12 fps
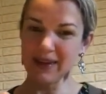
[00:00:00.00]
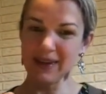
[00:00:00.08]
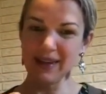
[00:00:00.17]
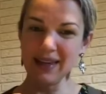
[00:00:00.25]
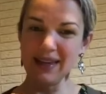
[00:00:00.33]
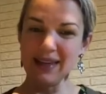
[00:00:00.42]

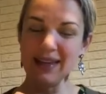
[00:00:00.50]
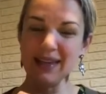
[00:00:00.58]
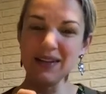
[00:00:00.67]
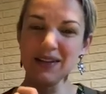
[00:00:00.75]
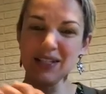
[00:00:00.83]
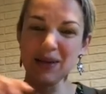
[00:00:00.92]
And
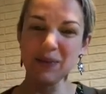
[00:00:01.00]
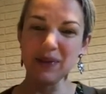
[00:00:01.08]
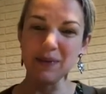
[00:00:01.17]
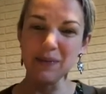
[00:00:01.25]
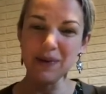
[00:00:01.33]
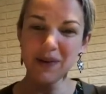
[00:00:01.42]
here she put a
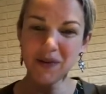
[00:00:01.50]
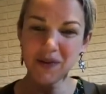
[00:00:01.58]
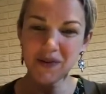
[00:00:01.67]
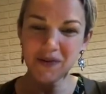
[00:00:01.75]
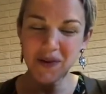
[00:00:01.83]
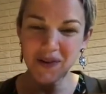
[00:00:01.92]
beautiful
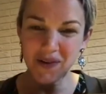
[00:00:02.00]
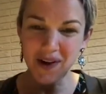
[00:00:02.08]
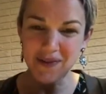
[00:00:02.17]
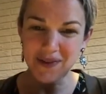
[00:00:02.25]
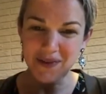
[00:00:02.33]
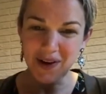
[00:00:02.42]

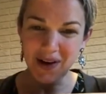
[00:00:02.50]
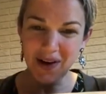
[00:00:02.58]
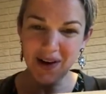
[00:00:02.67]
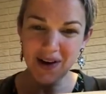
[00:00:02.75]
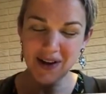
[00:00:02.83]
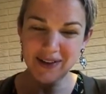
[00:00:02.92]
photograph of
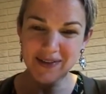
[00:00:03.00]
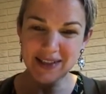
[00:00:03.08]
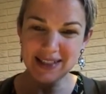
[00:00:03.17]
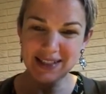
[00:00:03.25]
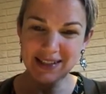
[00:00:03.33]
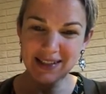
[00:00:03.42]
all of
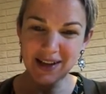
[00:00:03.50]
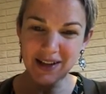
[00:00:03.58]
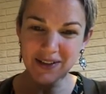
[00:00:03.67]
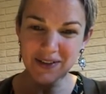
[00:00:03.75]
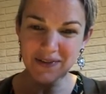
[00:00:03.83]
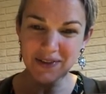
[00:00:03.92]
these
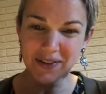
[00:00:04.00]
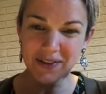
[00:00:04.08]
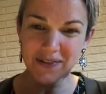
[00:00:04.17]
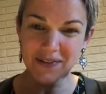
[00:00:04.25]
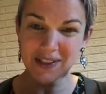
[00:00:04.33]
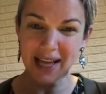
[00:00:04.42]
colorful
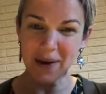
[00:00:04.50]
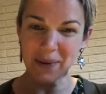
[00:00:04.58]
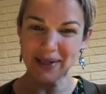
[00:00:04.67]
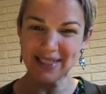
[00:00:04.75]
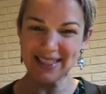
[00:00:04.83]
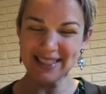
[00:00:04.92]

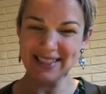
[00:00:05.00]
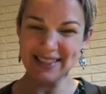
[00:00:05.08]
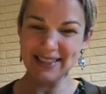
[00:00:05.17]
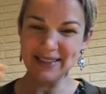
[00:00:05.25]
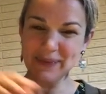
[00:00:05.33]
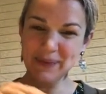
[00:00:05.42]
flowers.
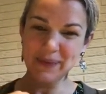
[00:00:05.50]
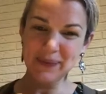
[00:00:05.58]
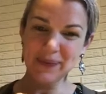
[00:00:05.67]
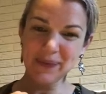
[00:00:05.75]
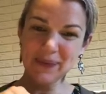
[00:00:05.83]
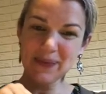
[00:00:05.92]

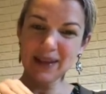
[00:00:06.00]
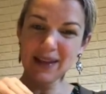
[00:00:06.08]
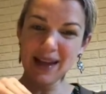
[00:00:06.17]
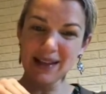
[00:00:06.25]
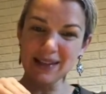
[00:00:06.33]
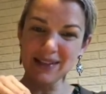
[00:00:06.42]

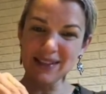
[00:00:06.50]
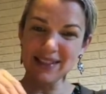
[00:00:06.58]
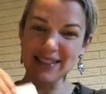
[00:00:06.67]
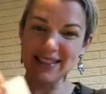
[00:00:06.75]
Colors.